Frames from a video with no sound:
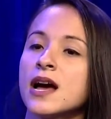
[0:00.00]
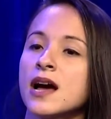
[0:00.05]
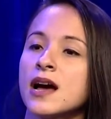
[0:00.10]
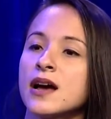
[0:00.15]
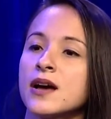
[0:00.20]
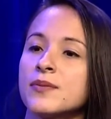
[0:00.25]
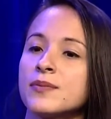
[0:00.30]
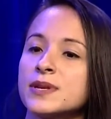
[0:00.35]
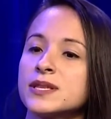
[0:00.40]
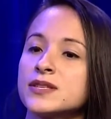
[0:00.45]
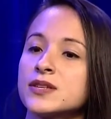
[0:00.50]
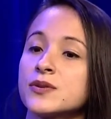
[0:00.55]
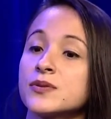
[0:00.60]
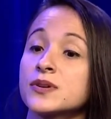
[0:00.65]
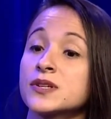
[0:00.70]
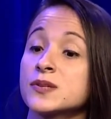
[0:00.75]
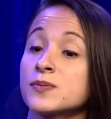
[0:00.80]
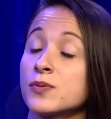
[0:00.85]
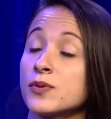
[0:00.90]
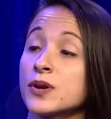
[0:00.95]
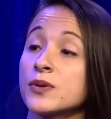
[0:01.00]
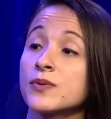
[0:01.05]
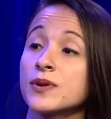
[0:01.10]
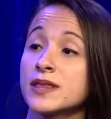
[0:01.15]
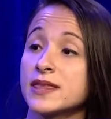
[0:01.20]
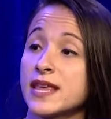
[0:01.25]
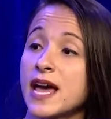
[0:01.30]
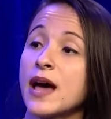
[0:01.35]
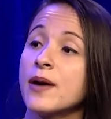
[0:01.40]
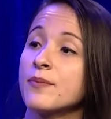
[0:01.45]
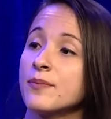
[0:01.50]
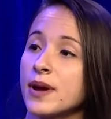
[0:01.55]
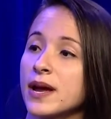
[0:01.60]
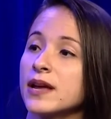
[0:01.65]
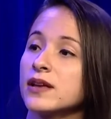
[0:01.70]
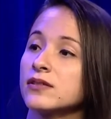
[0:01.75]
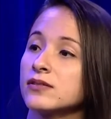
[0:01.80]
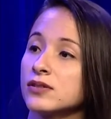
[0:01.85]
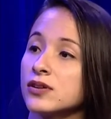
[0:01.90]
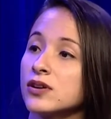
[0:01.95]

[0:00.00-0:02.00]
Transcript: And so exploring what that might